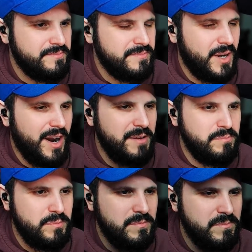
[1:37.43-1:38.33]
All right.
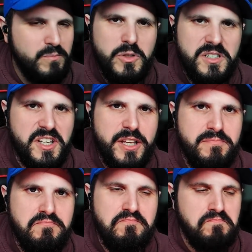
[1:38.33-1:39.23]
We'll see.
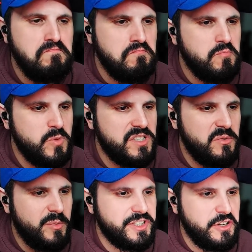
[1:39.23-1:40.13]
We'll see
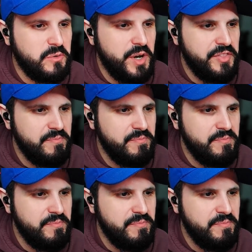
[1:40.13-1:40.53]
what we're dealing with.